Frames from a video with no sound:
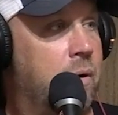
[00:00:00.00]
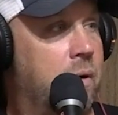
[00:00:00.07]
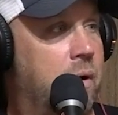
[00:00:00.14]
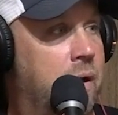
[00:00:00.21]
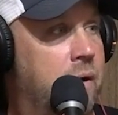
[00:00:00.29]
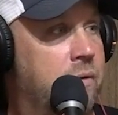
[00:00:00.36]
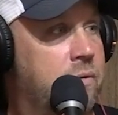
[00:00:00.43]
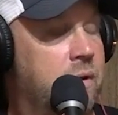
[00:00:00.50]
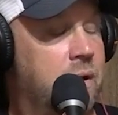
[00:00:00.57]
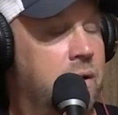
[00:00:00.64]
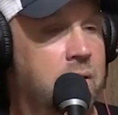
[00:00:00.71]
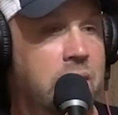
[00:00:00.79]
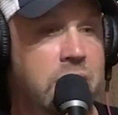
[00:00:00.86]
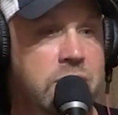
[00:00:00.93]
Barnett at
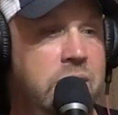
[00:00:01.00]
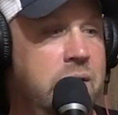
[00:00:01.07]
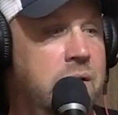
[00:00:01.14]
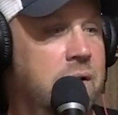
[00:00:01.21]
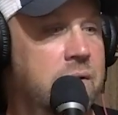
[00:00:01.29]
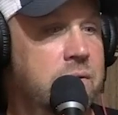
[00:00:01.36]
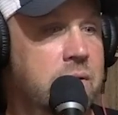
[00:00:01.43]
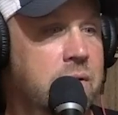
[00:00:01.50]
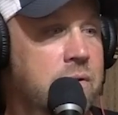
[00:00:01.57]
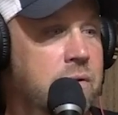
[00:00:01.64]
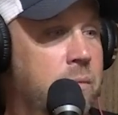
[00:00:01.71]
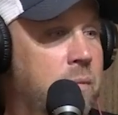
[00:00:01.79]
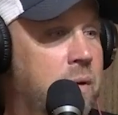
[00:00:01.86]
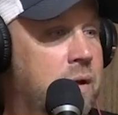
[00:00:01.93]
Slate and Glass. He does a
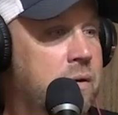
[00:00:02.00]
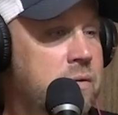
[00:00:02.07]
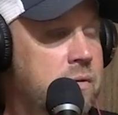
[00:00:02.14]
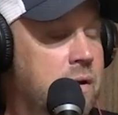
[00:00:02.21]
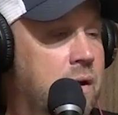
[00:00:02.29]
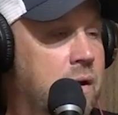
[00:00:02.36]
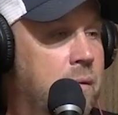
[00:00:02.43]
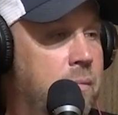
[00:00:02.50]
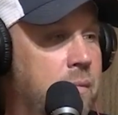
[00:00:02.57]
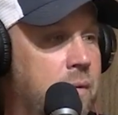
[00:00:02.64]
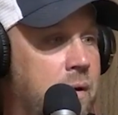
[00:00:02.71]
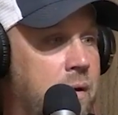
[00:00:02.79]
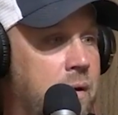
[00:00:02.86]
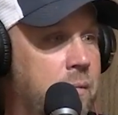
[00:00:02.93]
tremendous job.
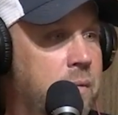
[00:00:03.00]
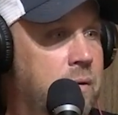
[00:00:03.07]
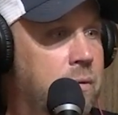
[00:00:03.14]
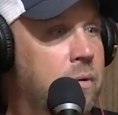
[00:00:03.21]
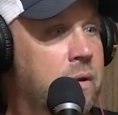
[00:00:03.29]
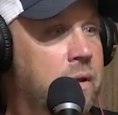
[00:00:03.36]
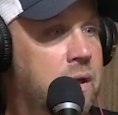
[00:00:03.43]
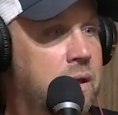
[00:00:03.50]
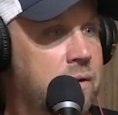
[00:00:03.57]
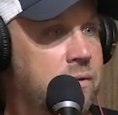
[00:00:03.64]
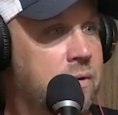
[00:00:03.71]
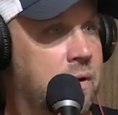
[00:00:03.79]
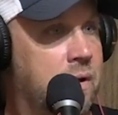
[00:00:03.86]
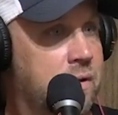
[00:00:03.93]
He really
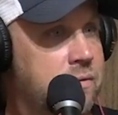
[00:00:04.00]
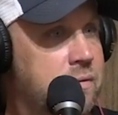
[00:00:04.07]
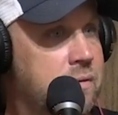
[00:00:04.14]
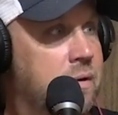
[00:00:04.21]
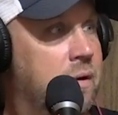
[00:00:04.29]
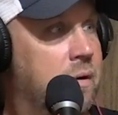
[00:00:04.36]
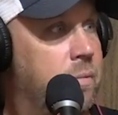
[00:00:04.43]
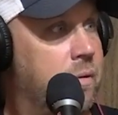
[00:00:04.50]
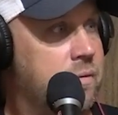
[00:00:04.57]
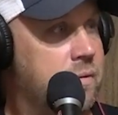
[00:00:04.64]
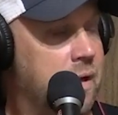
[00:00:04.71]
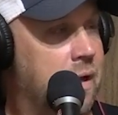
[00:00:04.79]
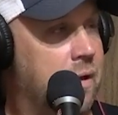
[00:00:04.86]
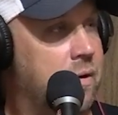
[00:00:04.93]
gets us and the
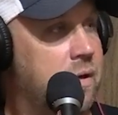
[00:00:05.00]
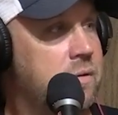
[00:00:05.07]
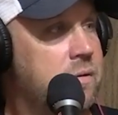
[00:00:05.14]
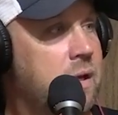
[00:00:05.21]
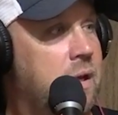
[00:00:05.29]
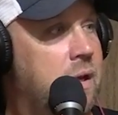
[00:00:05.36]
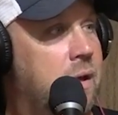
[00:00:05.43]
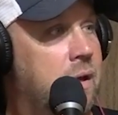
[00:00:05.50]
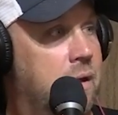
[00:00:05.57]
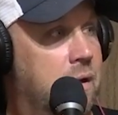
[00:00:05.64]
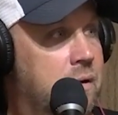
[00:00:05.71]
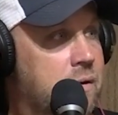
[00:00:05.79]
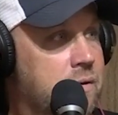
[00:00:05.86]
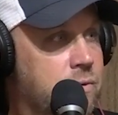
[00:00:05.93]
personalities
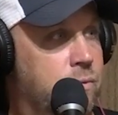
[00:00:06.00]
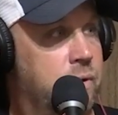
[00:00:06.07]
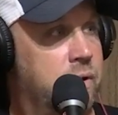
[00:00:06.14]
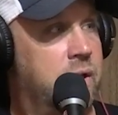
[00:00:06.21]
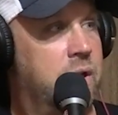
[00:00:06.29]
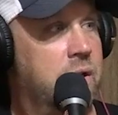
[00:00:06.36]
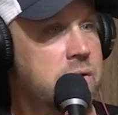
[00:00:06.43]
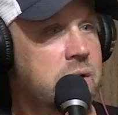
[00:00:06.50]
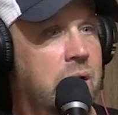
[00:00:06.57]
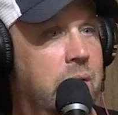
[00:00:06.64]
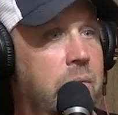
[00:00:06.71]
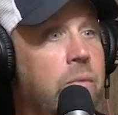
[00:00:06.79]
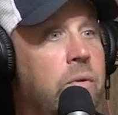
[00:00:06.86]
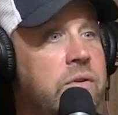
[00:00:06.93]
and does a really good
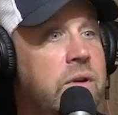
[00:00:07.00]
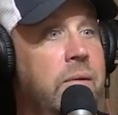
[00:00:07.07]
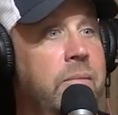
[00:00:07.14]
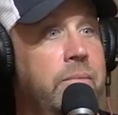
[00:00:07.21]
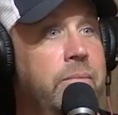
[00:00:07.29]
job. What's that?